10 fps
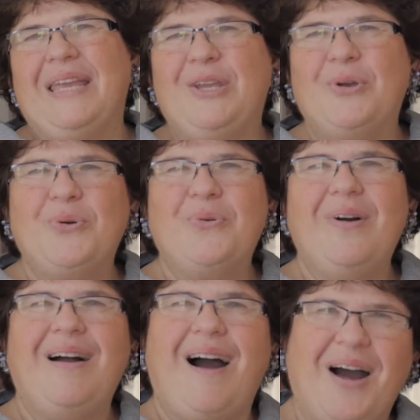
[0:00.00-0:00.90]
you
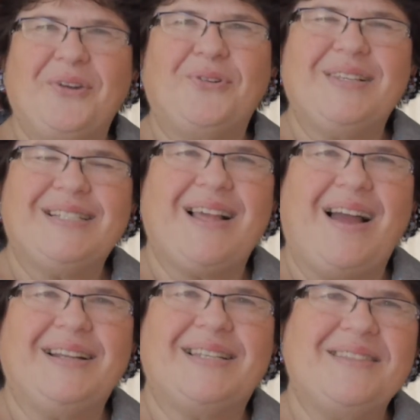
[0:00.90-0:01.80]
honor the
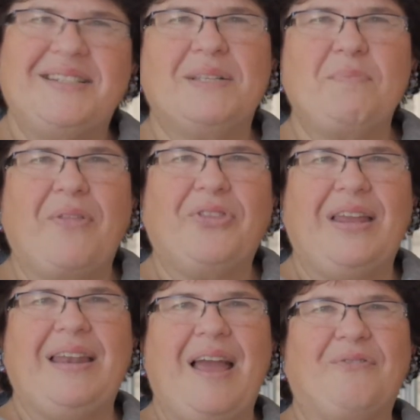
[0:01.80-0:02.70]
signs this month
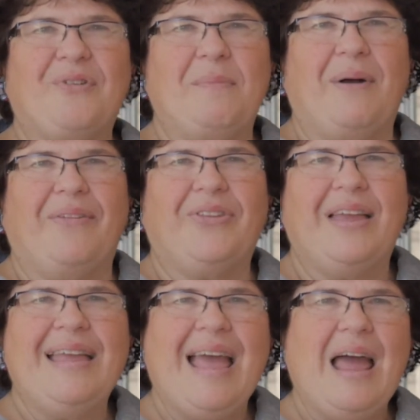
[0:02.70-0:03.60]
and every month,
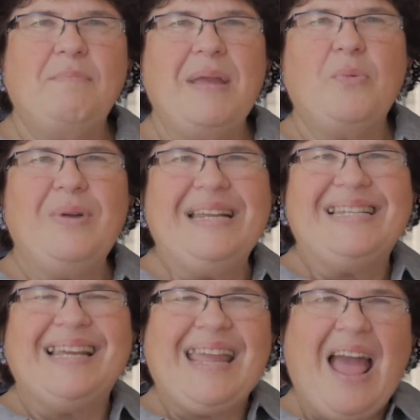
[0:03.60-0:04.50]
and may we
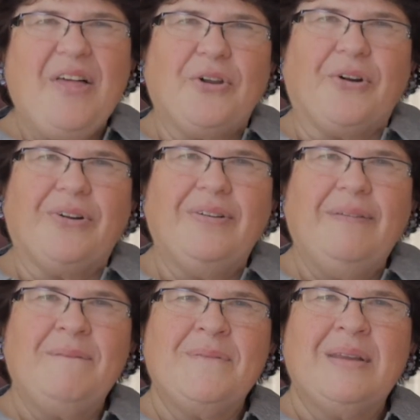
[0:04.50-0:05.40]
together
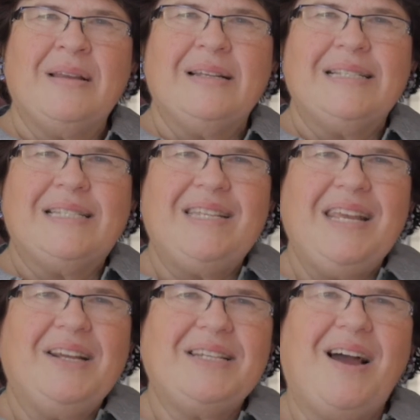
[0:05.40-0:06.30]

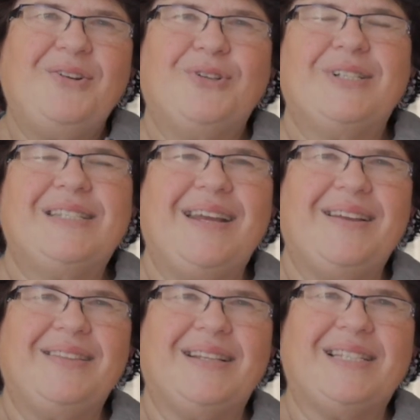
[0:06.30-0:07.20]
seek to
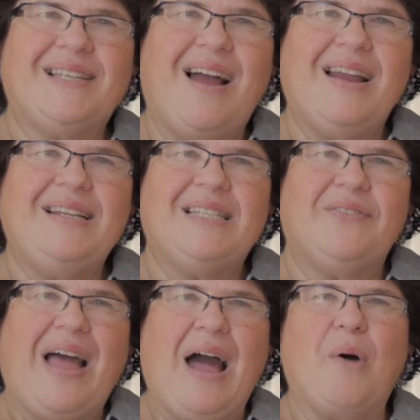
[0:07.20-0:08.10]
understand the signs
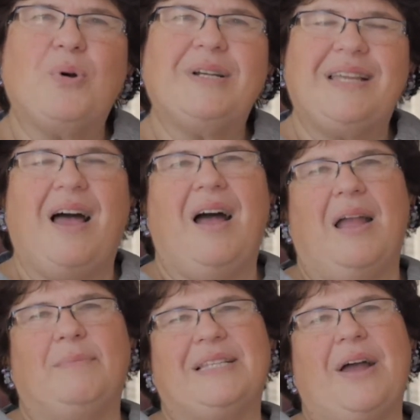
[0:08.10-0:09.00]
of our
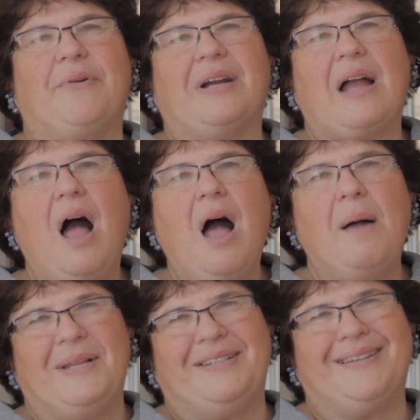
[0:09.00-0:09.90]
times, our
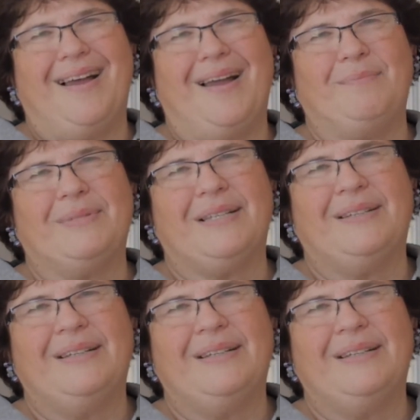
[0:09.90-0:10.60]
common times,